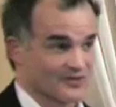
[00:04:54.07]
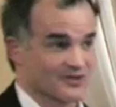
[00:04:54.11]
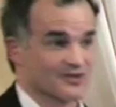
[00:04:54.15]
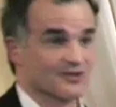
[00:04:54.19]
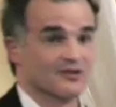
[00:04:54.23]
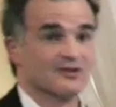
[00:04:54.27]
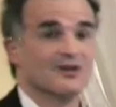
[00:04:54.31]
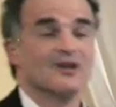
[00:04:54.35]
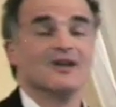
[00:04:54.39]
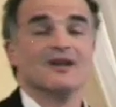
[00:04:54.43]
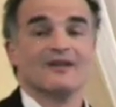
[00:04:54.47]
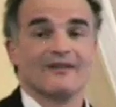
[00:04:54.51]

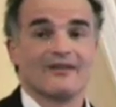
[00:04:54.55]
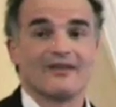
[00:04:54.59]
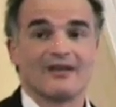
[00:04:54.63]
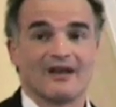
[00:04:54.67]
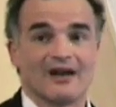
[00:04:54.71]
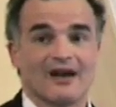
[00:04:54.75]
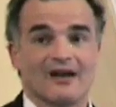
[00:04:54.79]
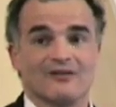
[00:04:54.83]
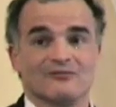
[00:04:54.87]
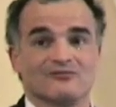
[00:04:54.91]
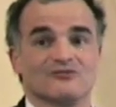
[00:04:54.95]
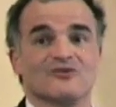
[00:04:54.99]
So
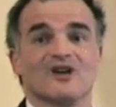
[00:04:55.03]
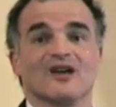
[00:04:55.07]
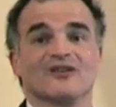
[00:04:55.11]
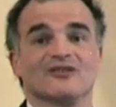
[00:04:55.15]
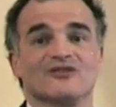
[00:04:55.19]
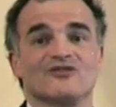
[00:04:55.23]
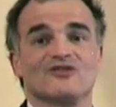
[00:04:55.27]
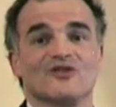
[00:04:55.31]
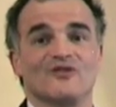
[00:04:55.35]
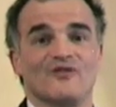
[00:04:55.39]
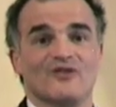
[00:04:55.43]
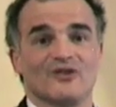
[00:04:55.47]
we are
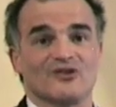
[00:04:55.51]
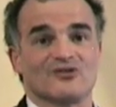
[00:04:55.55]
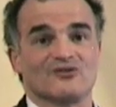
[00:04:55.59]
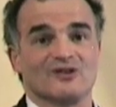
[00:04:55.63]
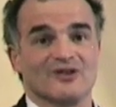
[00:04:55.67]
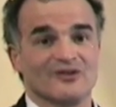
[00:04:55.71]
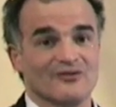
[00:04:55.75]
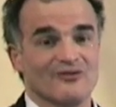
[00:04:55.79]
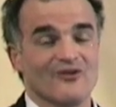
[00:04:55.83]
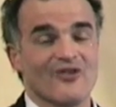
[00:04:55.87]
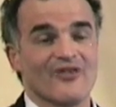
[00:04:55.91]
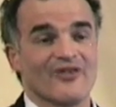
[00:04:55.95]
not the first
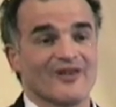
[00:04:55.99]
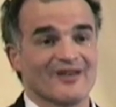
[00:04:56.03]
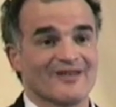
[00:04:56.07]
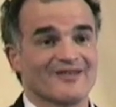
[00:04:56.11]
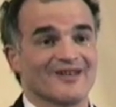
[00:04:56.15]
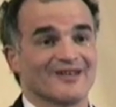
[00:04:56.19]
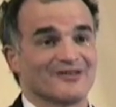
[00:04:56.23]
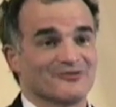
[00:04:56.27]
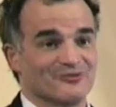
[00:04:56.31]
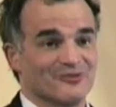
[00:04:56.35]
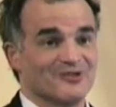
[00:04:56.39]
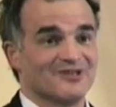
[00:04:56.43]
one to think
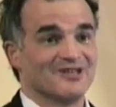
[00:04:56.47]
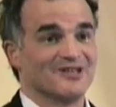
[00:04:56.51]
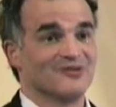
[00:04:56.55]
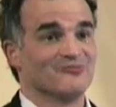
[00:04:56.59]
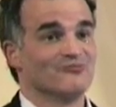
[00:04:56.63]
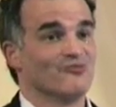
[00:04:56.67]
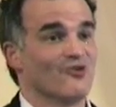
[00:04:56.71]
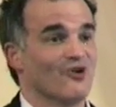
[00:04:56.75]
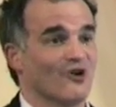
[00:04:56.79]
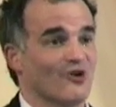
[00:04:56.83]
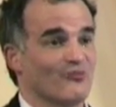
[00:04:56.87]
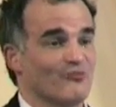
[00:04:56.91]
that we need
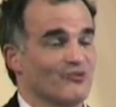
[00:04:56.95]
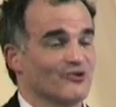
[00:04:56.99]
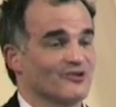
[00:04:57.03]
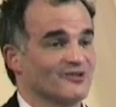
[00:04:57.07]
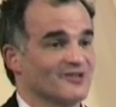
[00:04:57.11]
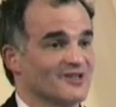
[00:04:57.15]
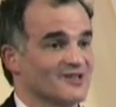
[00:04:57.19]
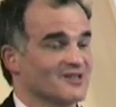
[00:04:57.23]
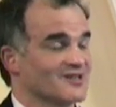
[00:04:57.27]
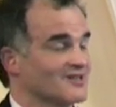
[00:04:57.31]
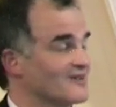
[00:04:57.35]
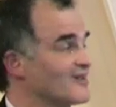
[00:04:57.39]
more
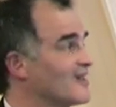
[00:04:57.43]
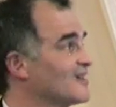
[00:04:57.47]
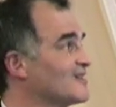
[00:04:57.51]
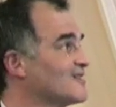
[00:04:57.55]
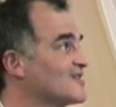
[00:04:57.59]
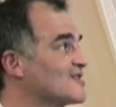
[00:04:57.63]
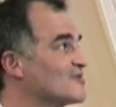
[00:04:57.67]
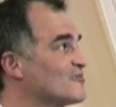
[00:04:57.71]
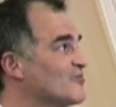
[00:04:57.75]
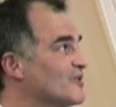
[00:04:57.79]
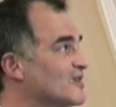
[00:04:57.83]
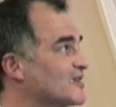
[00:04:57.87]
openness in that
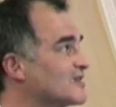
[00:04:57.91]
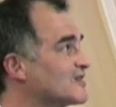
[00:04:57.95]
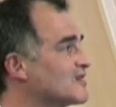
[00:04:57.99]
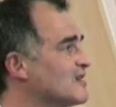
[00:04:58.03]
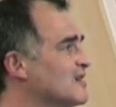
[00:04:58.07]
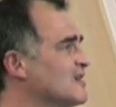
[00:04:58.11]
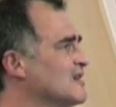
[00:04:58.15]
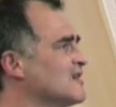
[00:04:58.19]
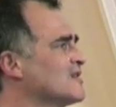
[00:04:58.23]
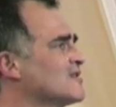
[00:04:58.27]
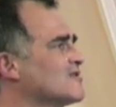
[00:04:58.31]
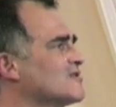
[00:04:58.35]
aspect.
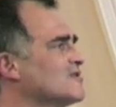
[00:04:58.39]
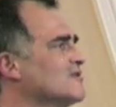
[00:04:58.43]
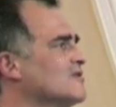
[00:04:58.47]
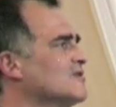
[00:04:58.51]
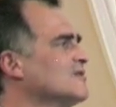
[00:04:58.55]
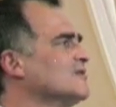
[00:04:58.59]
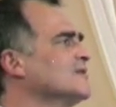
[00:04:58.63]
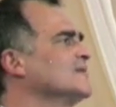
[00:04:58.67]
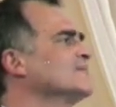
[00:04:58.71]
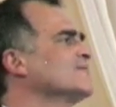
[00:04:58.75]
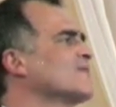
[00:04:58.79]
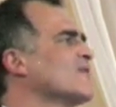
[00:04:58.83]

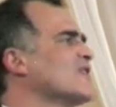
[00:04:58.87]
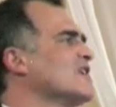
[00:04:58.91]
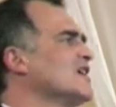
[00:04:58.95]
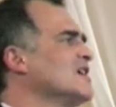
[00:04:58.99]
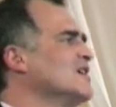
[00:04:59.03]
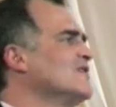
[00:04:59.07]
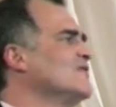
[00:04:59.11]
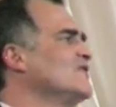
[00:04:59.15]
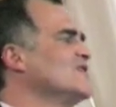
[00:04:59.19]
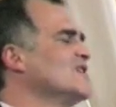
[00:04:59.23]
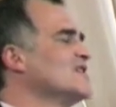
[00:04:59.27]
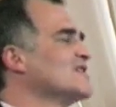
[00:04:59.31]
So
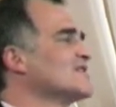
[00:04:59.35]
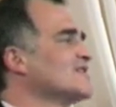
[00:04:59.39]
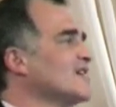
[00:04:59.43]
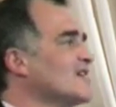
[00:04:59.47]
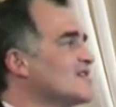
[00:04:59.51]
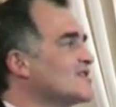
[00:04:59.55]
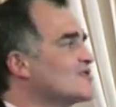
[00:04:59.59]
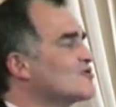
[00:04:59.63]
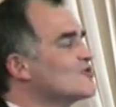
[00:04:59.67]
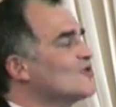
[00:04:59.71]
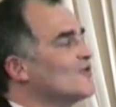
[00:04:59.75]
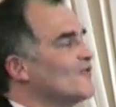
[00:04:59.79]

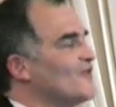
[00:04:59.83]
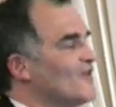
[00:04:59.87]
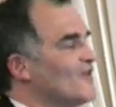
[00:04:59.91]
AVSI so